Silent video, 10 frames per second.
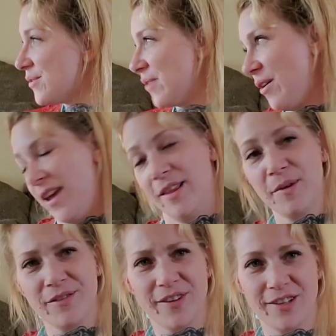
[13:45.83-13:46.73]
okay, let
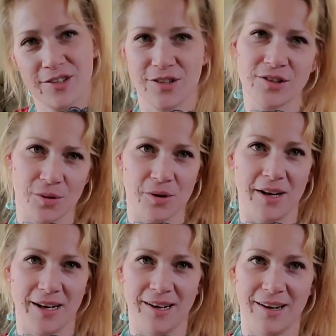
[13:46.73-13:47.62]
me finish the
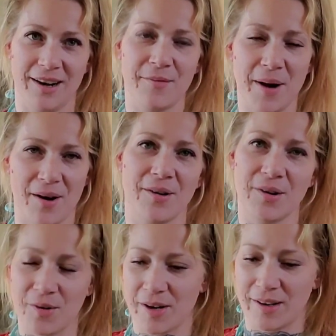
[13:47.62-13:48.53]
story about
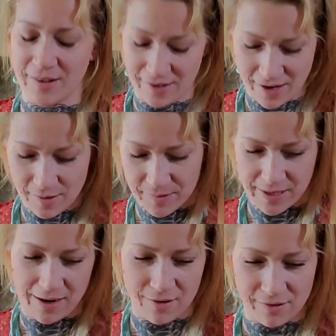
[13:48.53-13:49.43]
going
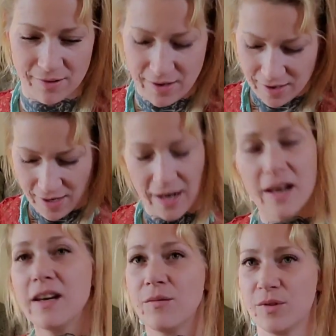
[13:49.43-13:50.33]
uptown.
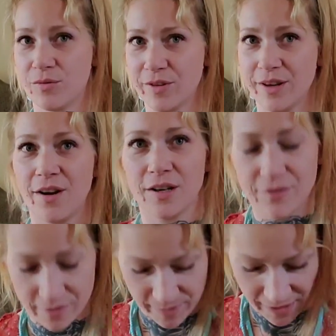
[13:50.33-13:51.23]
And it was really hard
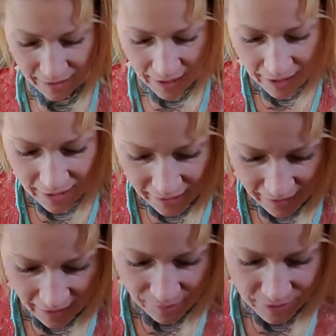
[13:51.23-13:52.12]
for me. And
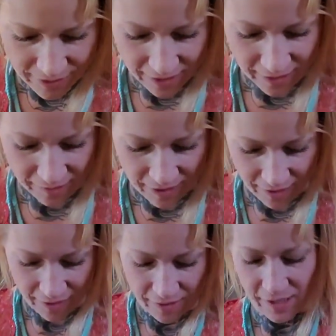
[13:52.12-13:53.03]
I was telling
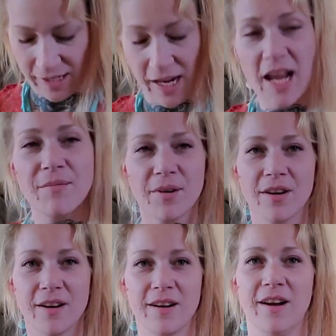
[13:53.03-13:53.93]
a
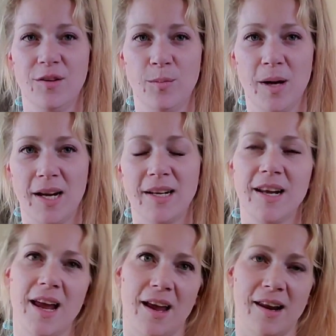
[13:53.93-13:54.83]
neighbor of mine,
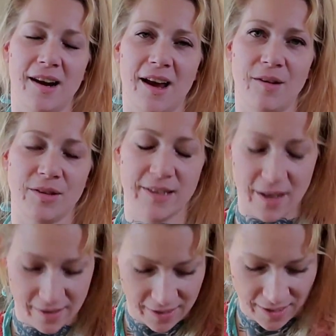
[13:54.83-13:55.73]
and I was
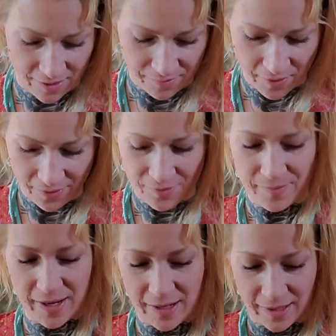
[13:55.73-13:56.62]
telling him, oh
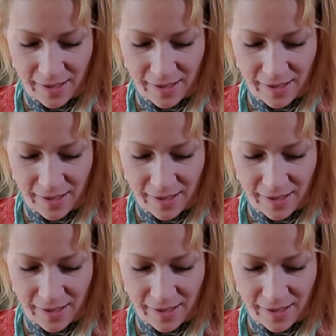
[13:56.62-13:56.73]
man,